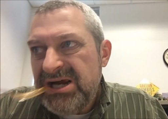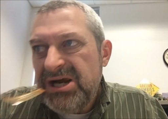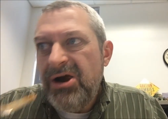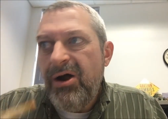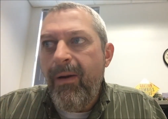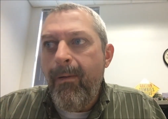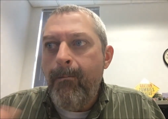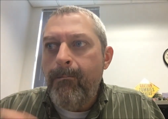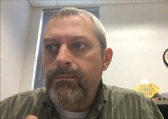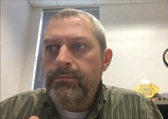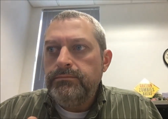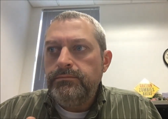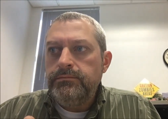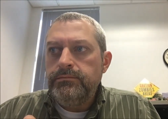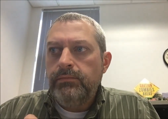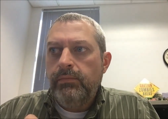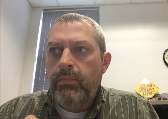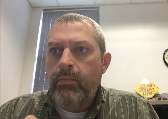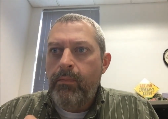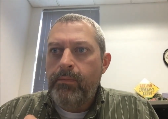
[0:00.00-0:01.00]

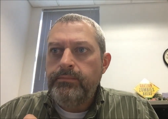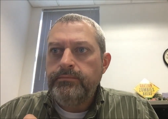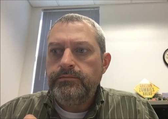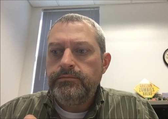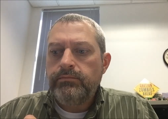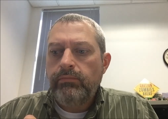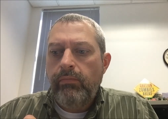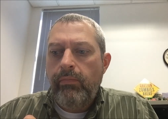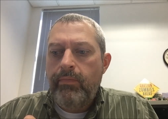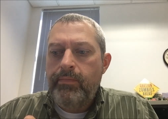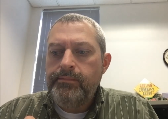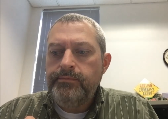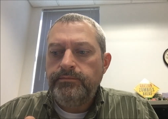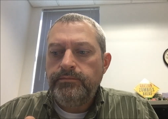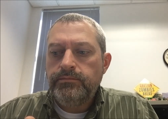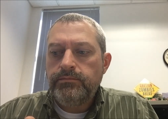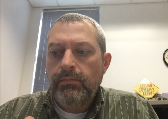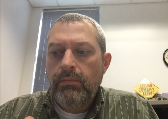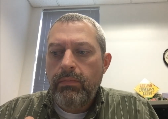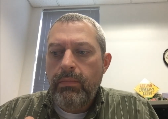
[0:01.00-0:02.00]

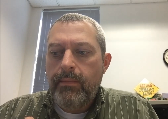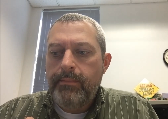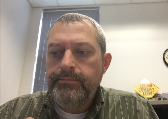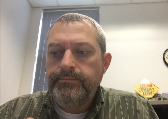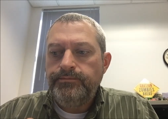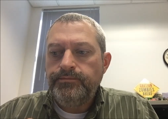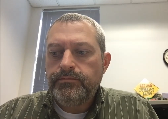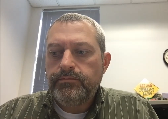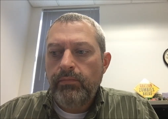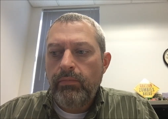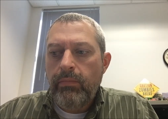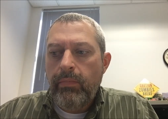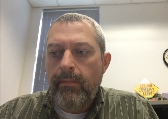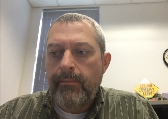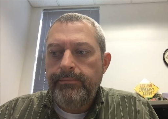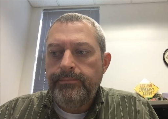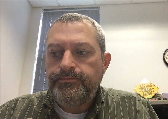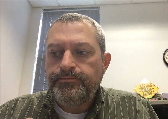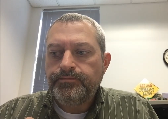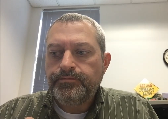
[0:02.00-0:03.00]

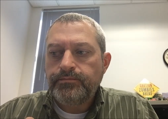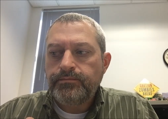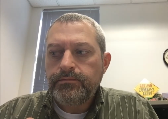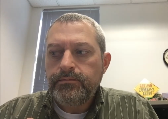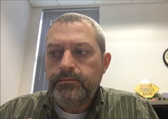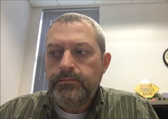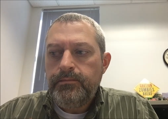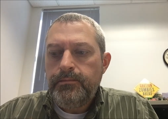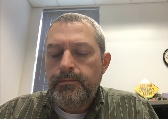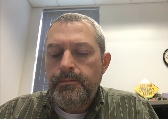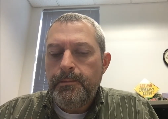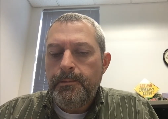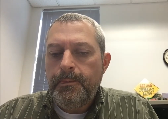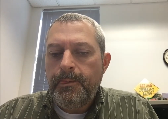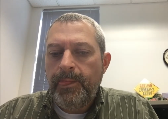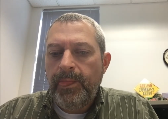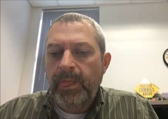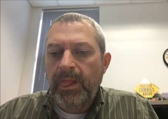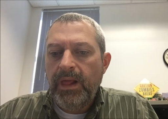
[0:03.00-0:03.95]
Nothing is said.